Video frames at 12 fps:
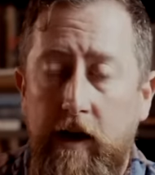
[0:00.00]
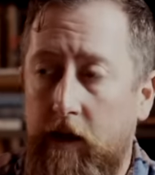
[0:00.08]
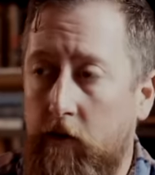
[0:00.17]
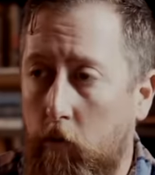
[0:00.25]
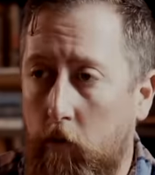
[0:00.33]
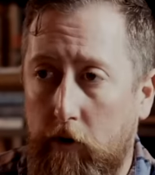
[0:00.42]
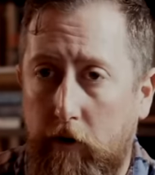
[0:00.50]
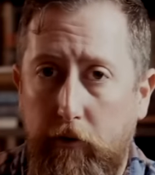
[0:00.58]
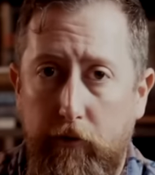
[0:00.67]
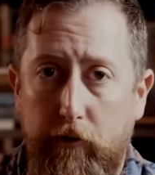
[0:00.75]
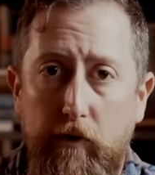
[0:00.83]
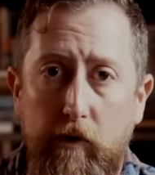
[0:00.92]
and work
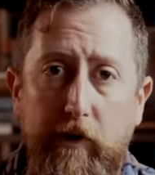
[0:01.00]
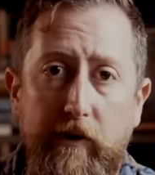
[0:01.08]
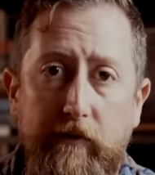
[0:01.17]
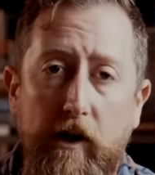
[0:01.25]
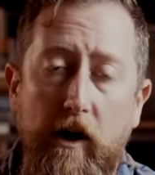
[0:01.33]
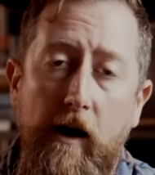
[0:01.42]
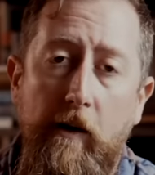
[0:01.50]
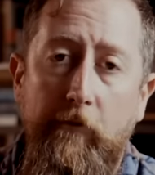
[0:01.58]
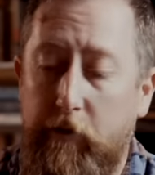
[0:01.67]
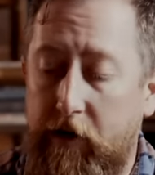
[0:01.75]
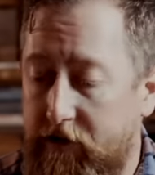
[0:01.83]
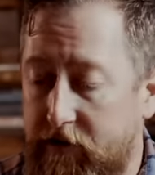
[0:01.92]
through a bit of a
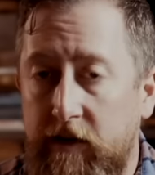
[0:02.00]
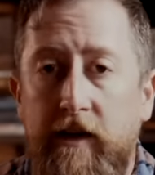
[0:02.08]
comms plan as